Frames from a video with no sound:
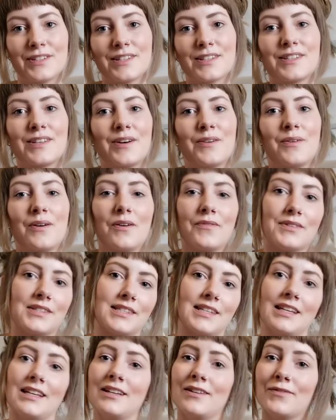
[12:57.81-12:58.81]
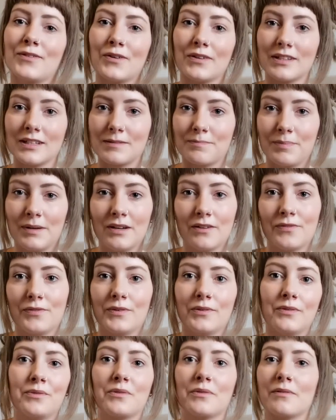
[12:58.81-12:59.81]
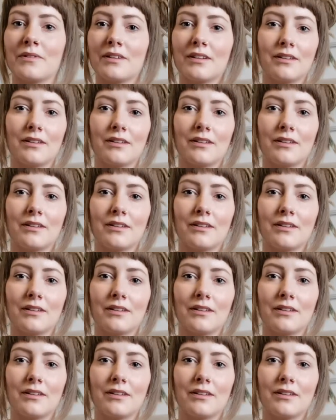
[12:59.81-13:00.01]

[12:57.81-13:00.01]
So obviously you've got this beautiful,